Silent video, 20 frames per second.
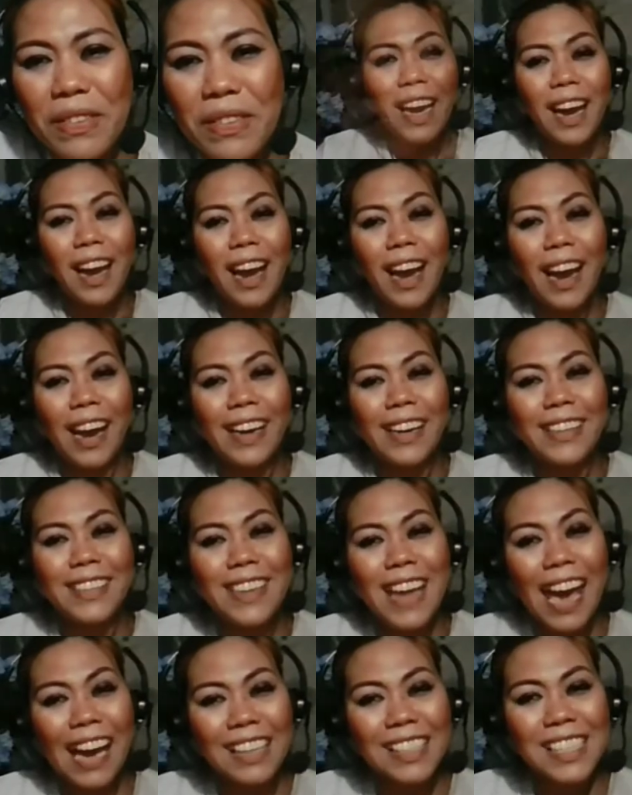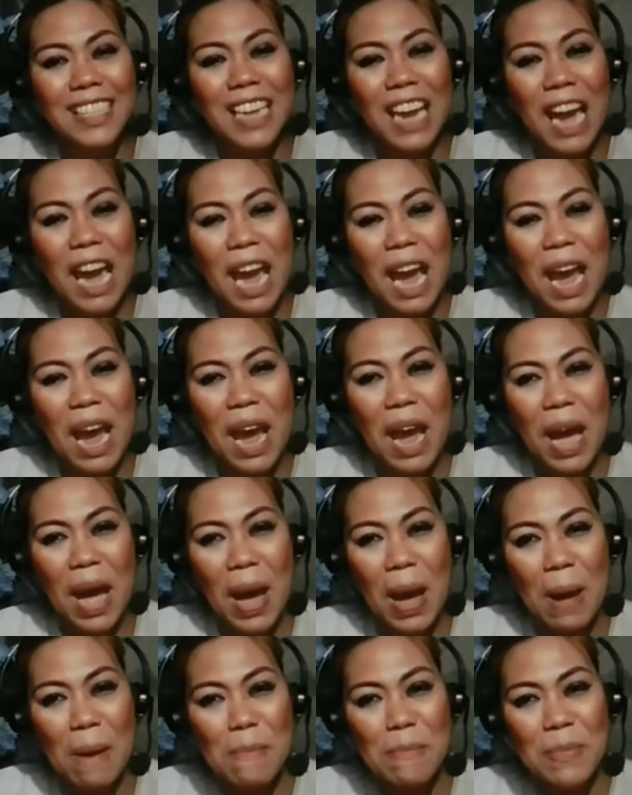Okay, next
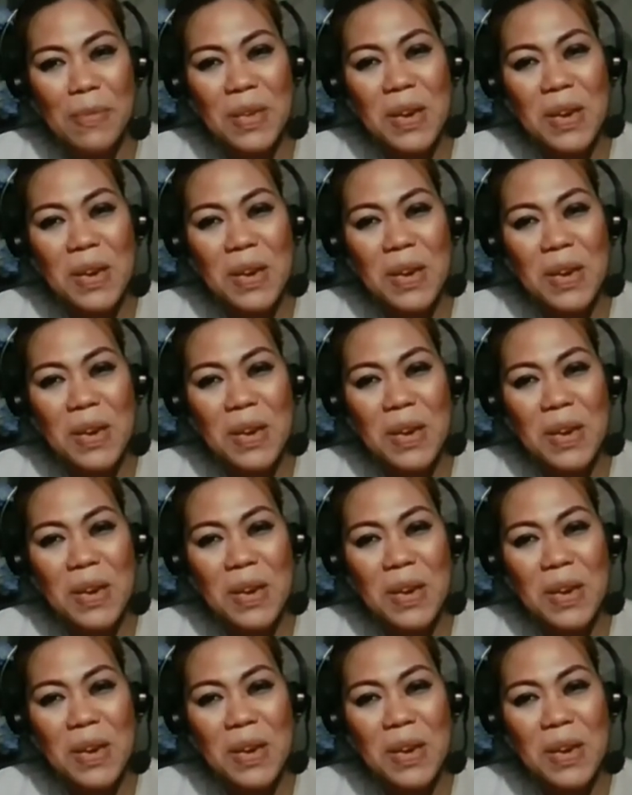step.